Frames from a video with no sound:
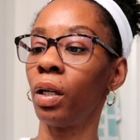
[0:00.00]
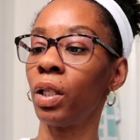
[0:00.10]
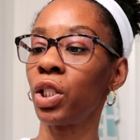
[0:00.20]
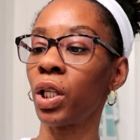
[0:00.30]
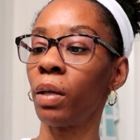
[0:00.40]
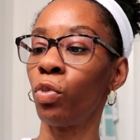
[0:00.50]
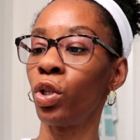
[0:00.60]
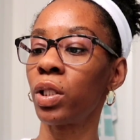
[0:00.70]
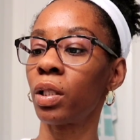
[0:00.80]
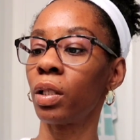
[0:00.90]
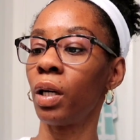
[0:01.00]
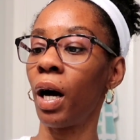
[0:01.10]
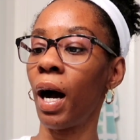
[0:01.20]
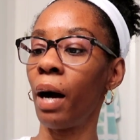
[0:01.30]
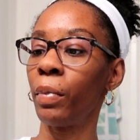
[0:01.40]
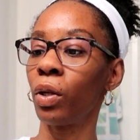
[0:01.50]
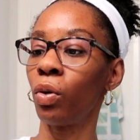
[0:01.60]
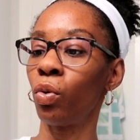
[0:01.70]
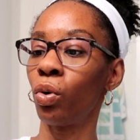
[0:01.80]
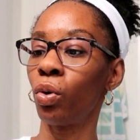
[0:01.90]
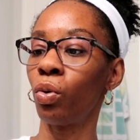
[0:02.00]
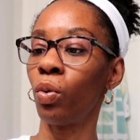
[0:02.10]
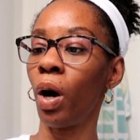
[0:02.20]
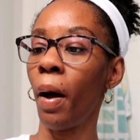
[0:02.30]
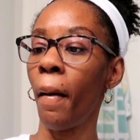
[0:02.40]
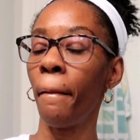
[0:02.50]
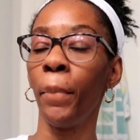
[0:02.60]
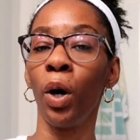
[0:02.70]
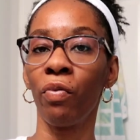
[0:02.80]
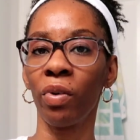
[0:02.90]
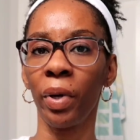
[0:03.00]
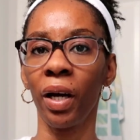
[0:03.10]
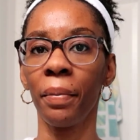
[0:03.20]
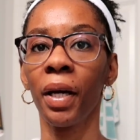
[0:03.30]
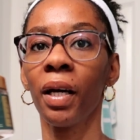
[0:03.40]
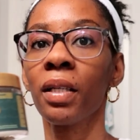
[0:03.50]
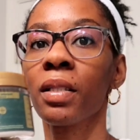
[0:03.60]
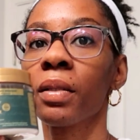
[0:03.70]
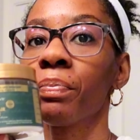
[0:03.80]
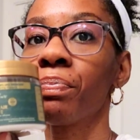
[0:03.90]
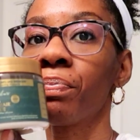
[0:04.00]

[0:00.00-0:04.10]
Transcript: uh, Shea Moisture Amla Oil Bond Repair Mask.